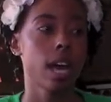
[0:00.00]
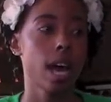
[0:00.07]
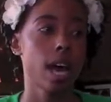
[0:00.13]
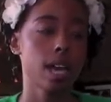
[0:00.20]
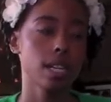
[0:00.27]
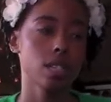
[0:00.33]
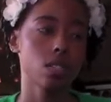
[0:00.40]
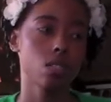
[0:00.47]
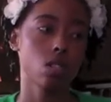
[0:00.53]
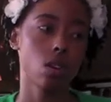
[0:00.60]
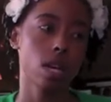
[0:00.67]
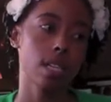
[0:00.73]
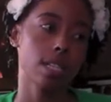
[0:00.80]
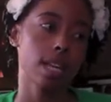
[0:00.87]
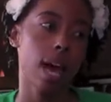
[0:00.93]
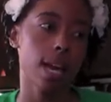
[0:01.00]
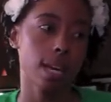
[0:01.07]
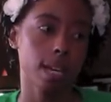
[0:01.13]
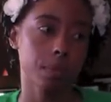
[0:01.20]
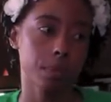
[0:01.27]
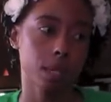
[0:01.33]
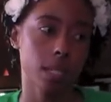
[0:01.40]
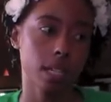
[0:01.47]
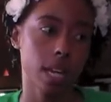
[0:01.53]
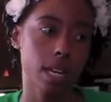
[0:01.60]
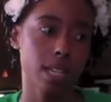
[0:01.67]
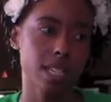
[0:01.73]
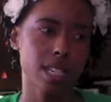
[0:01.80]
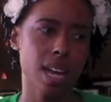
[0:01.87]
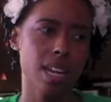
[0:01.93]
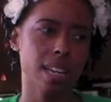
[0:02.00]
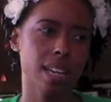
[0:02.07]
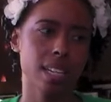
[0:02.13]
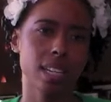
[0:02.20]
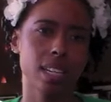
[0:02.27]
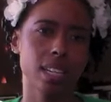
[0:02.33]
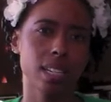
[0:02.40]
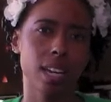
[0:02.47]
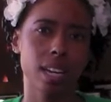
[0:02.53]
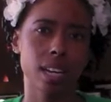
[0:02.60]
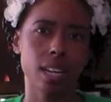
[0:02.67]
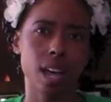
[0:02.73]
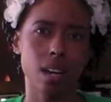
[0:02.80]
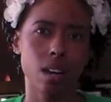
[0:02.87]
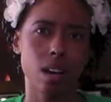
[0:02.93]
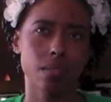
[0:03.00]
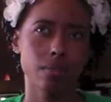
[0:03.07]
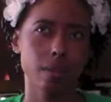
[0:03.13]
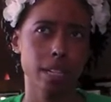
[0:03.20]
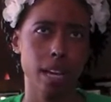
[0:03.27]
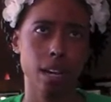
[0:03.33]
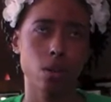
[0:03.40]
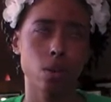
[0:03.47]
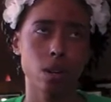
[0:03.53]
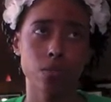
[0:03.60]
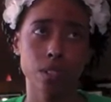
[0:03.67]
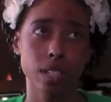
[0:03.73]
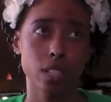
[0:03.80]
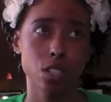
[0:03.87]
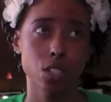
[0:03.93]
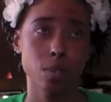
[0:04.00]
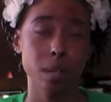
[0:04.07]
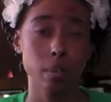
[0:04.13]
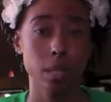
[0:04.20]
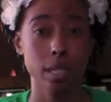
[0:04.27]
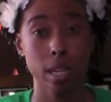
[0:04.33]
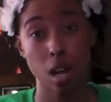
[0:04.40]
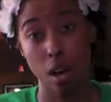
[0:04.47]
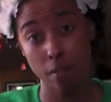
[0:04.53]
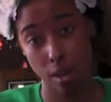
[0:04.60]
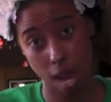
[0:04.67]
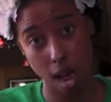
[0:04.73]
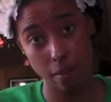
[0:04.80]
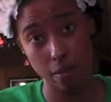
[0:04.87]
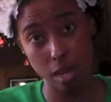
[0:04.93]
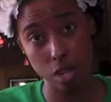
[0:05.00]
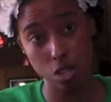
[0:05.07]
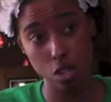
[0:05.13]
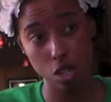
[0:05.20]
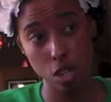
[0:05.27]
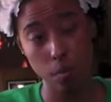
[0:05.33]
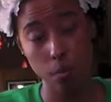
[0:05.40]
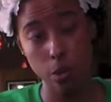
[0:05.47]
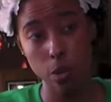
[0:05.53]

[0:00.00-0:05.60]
And so I decided I'm gonna, and it's not like I need to get a lot off, like a quarter of an inch, but I'm gonna take off in half an inch.